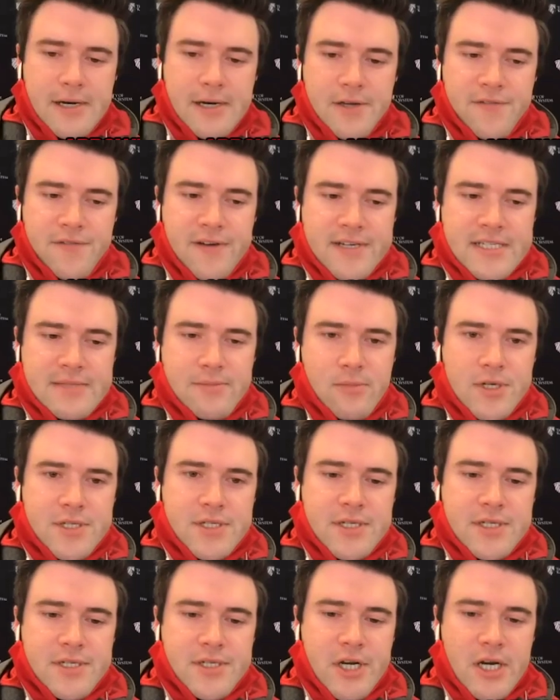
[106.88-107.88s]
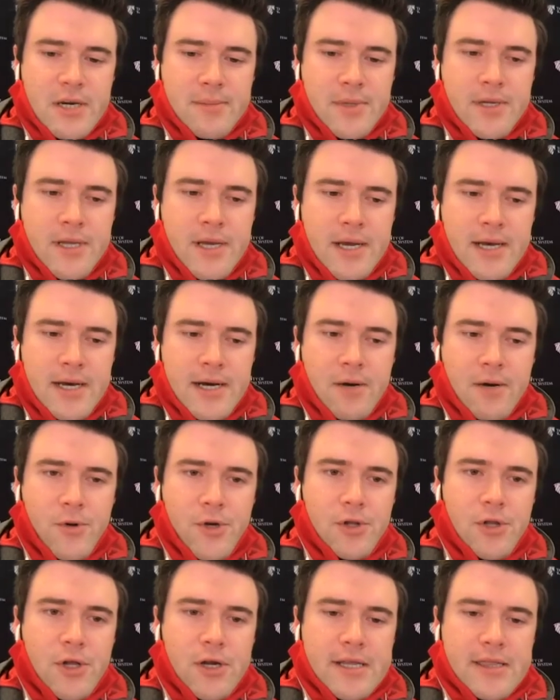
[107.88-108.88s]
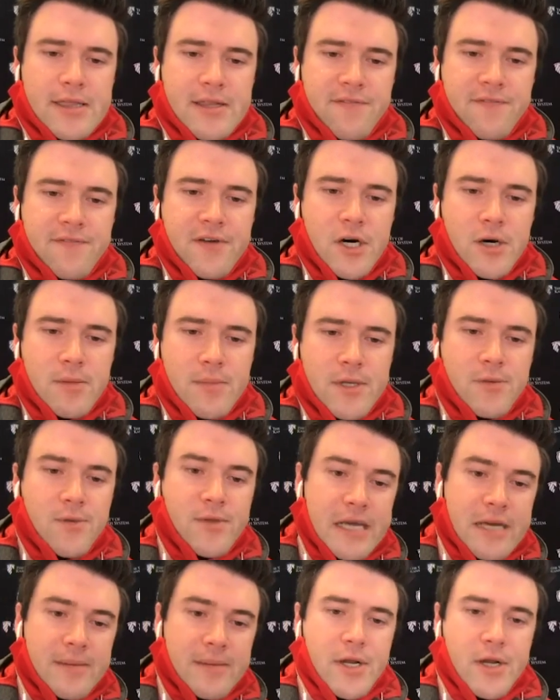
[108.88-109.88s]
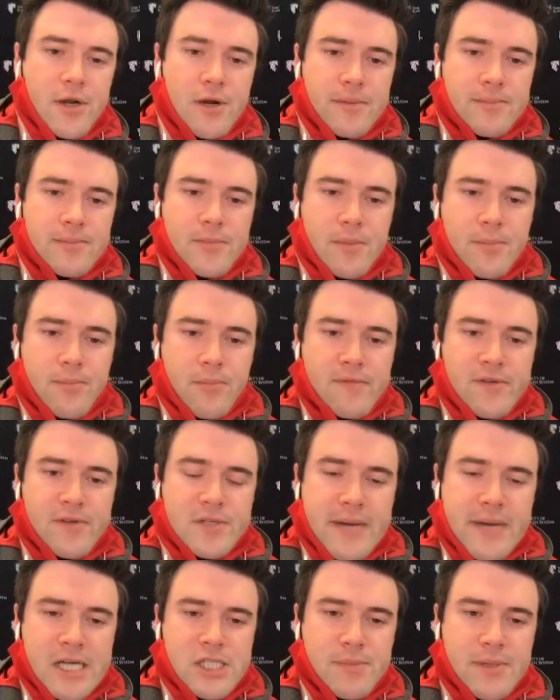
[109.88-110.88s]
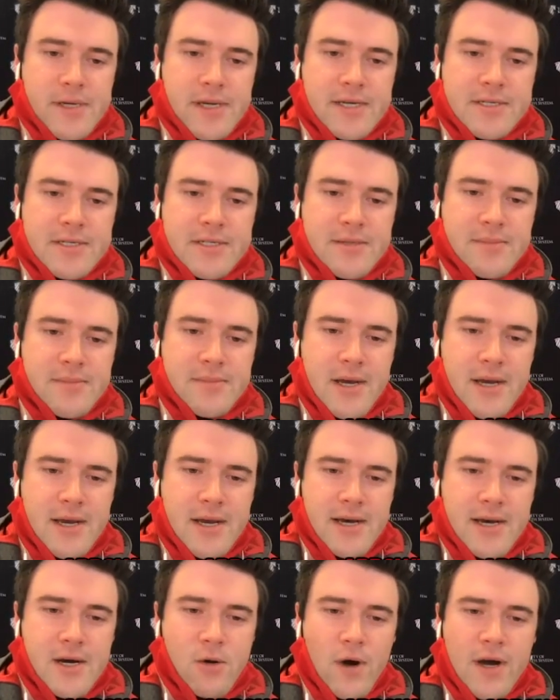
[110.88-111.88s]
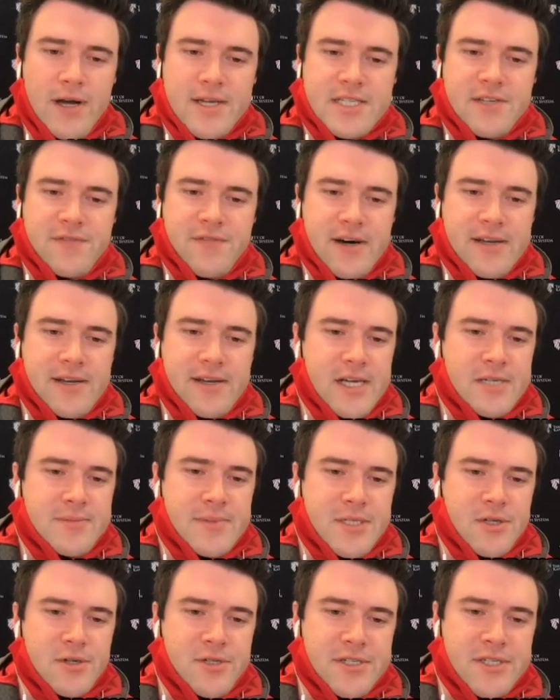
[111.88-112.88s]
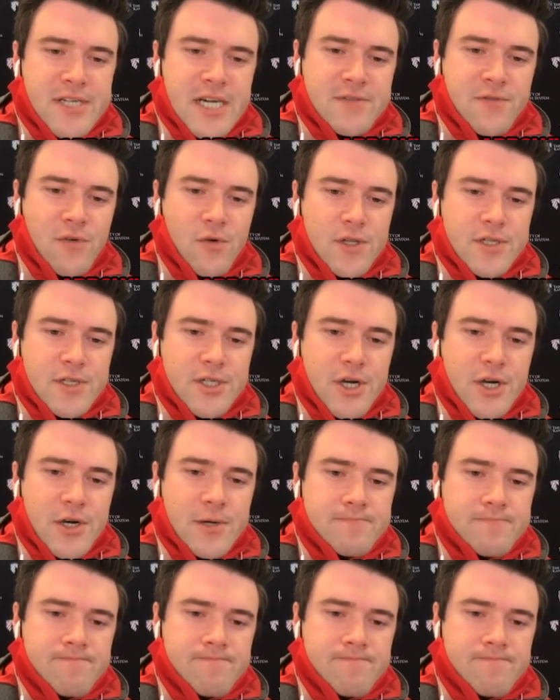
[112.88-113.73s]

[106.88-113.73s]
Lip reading: you faced him once this year, but when you look at the film and you think about your previous matchup against him, why has Stephon Diggs been so successful this year?